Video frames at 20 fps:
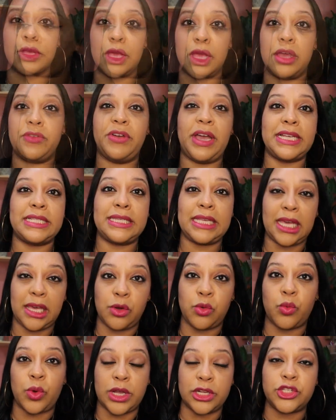If I see
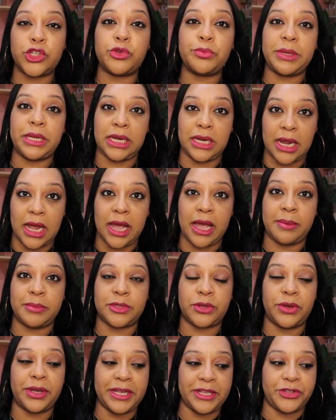it one too many
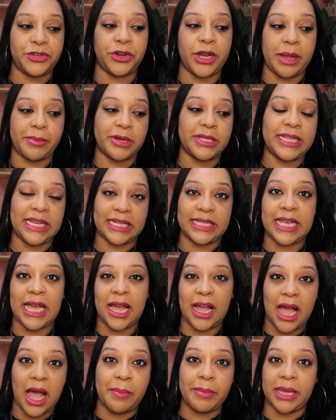times on Instagram or
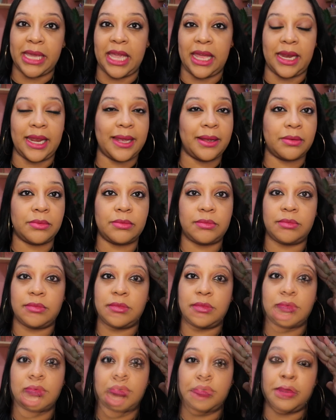TikTok, I'm gonna get it.
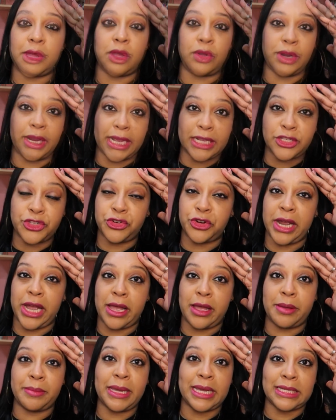I'm gonna go to
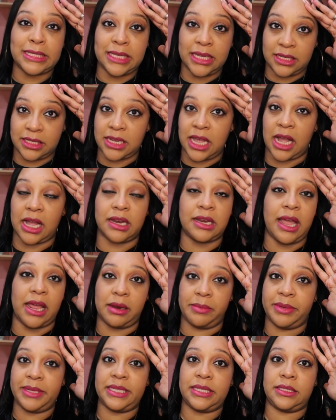Instagram and TikTok
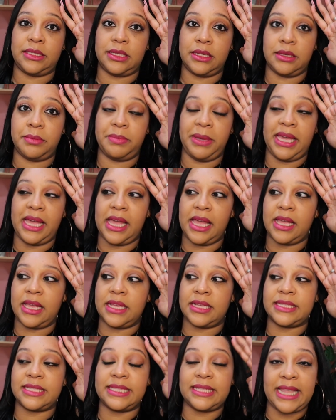anonymous
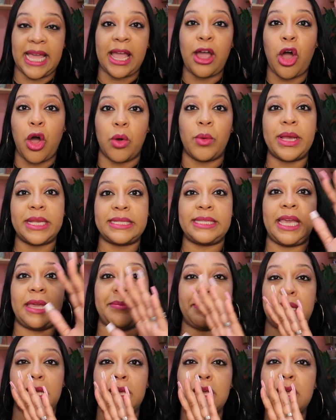because they always
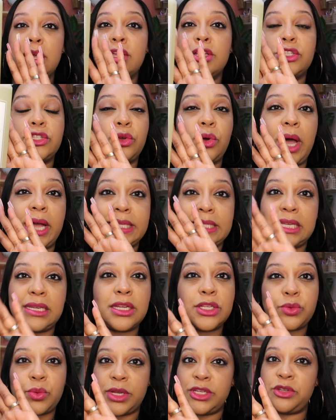get me. So I've seen
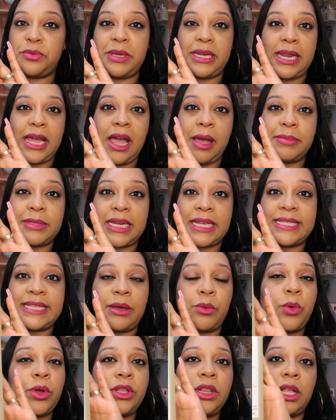this one too many times and I
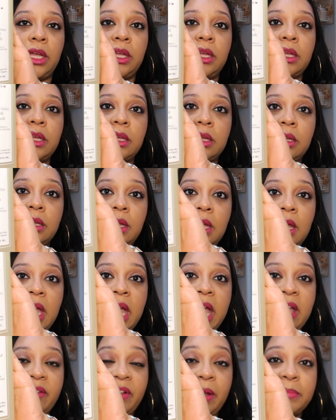said, well, look,
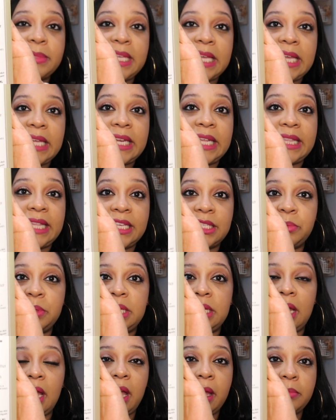if I'm seeing it this
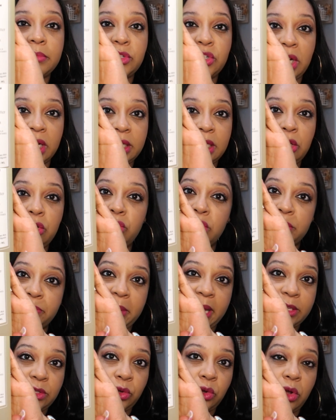many times, Shanthi, you just
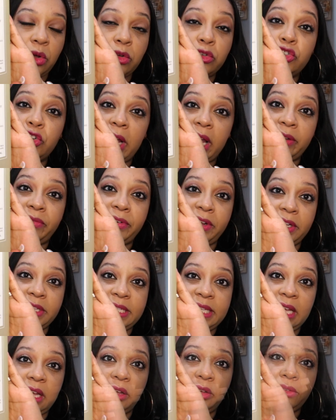might as well go and try it for
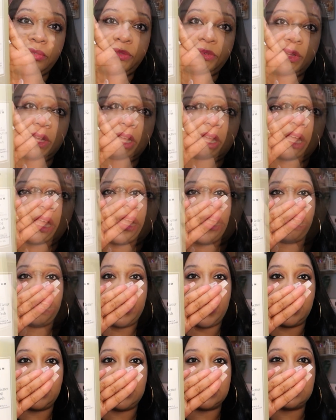yourself. I'm putting my hand
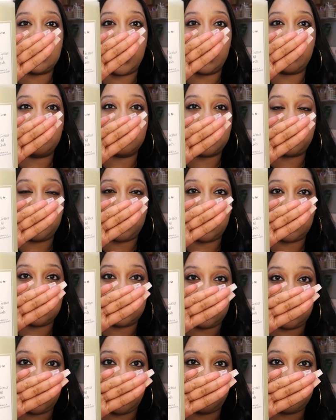behind these items
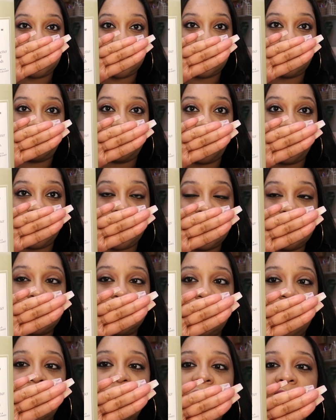because it helps it to
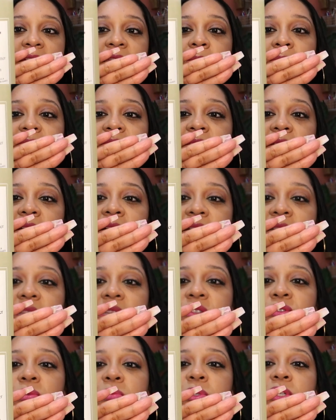focus. Anyways, I got
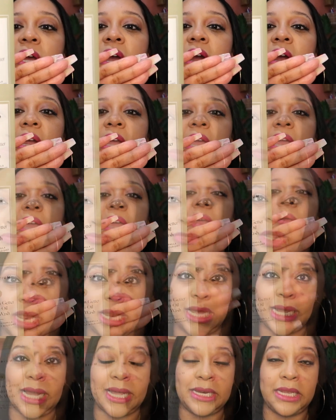this from Target. Not
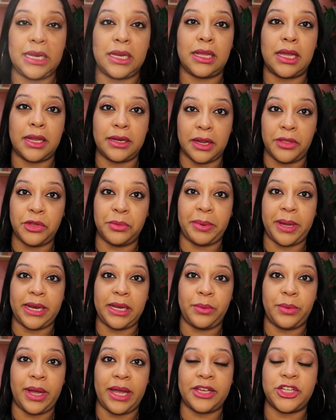like I needed another
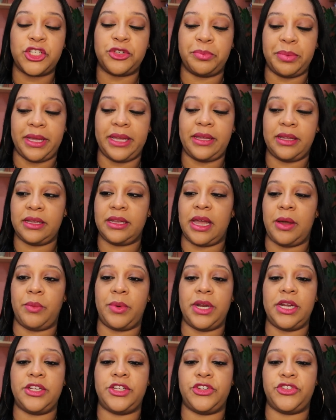body wash, but I
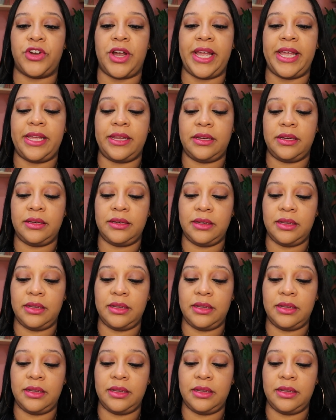wanted to try it.